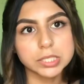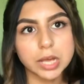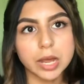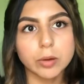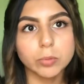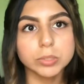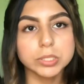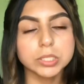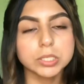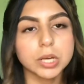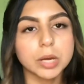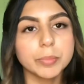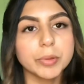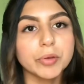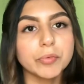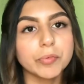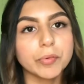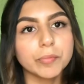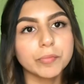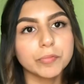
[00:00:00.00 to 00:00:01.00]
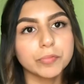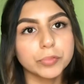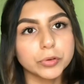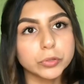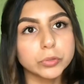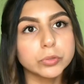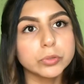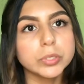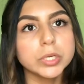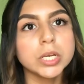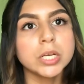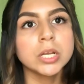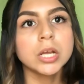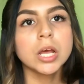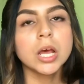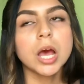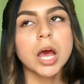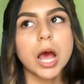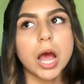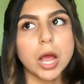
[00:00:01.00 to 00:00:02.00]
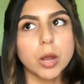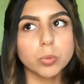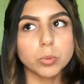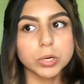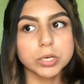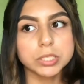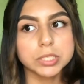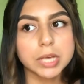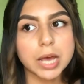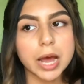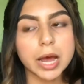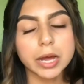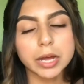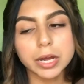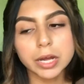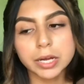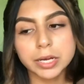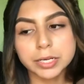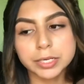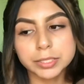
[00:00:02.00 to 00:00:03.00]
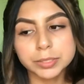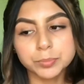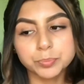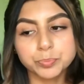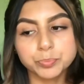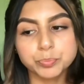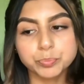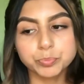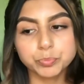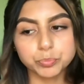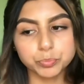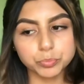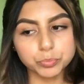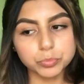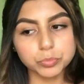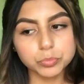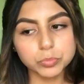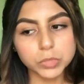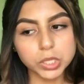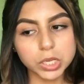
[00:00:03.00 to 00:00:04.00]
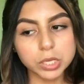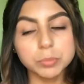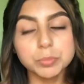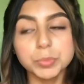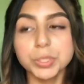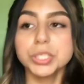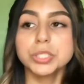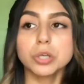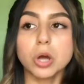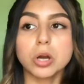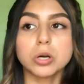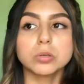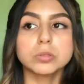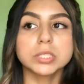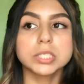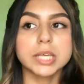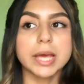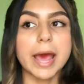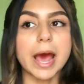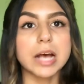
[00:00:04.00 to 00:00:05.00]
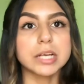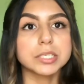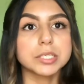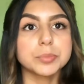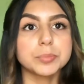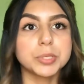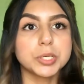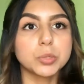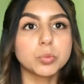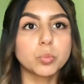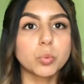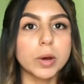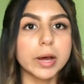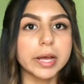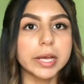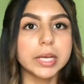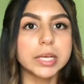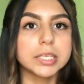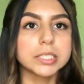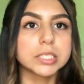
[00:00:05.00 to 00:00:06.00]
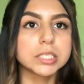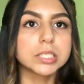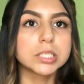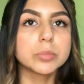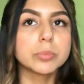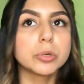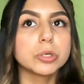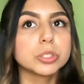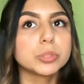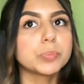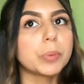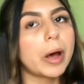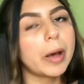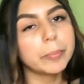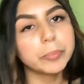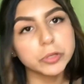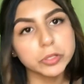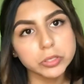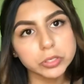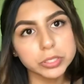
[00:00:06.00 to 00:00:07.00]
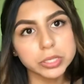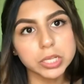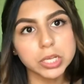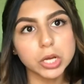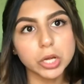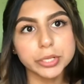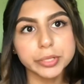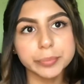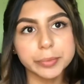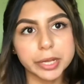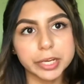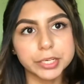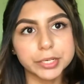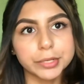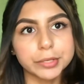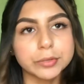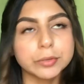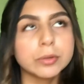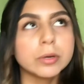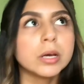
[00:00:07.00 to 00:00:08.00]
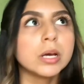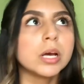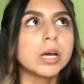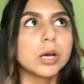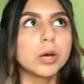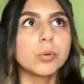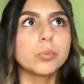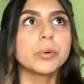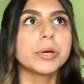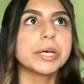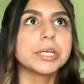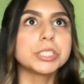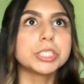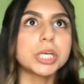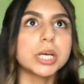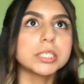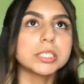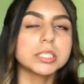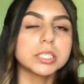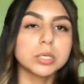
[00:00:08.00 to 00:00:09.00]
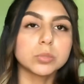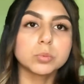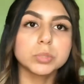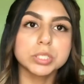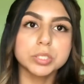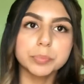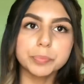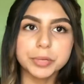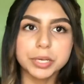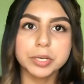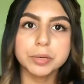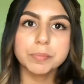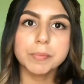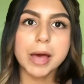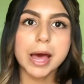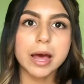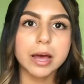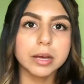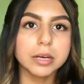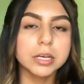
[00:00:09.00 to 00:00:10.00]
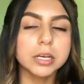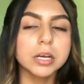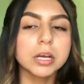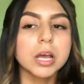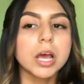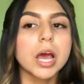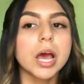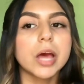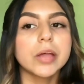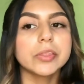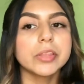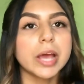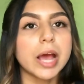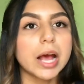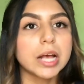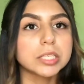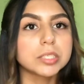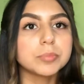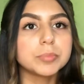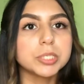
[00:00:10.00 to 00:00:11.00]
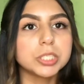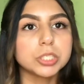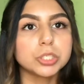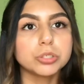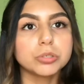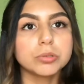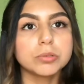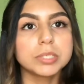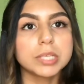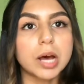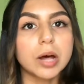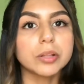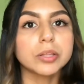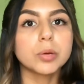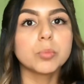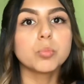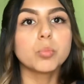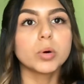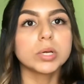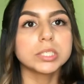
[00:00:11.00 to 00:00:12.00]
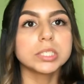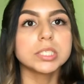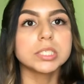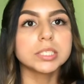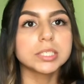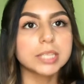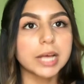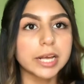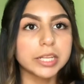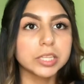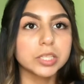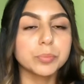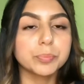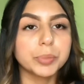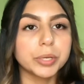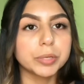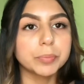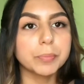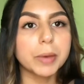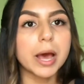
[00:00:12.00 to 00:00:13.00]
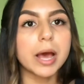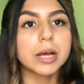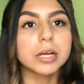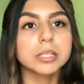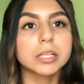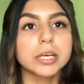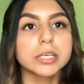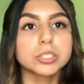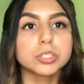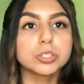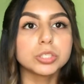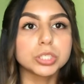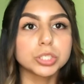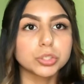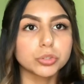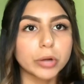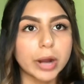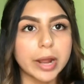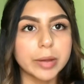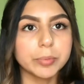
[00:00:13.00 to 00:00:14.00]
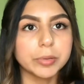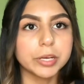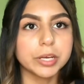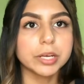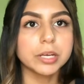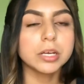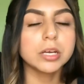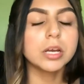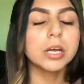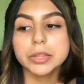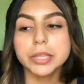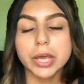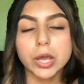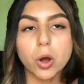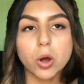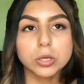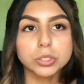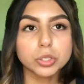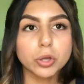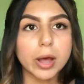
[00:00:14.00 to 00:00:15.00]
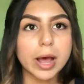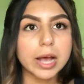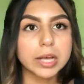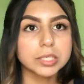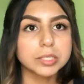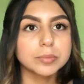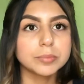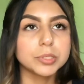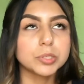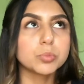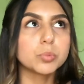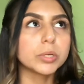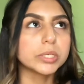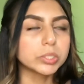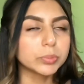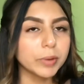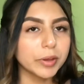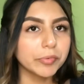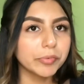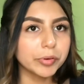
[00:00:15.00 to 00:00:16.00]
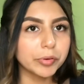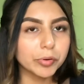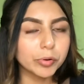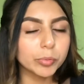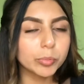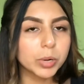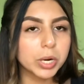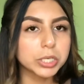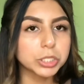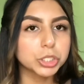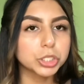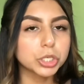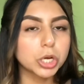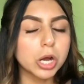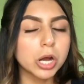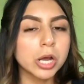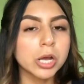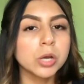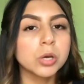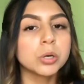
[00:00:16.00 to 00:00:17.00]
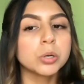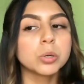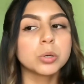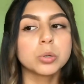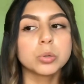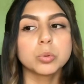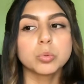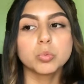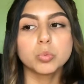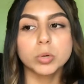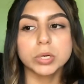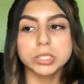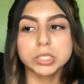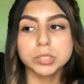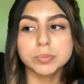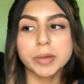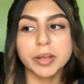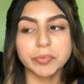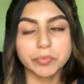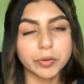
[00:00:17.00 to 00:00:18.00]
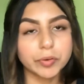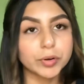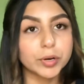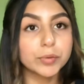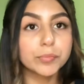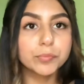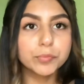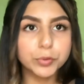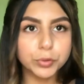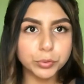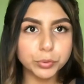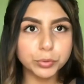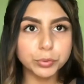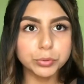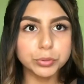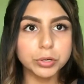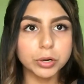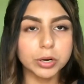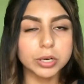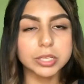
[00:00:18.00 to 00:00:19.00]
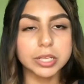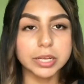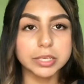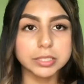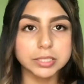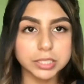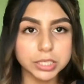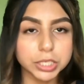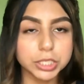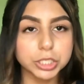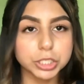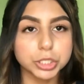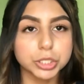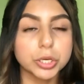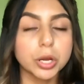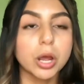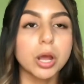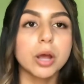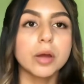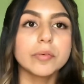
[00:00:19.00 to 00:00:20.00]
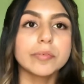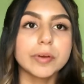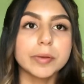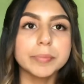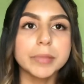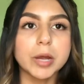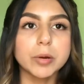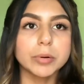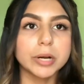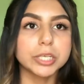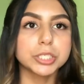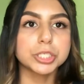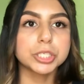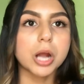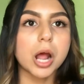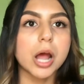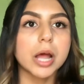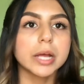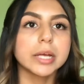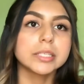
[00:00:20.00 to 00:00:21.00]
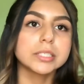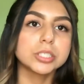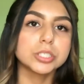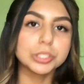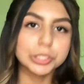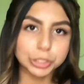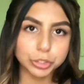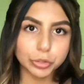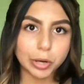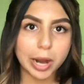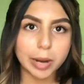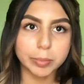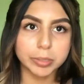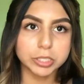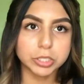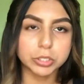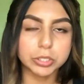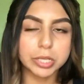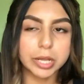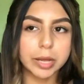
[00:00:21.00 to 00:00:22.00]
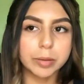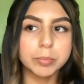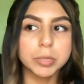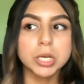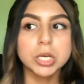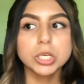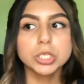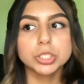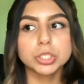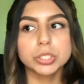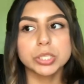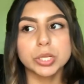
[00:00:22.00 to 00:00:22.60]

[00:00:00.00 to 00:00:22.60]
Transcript: I was coming from food, I worked at McDonald's. They asked me what is the most popular thing on the menu, which I said was a Big Mac, and they asked me to tell them what's inside the Big Mac, like to describe it. They also asked me what's my favorite restaurant, what's my favorite food or like dish from that restaurant and to describe it to them. So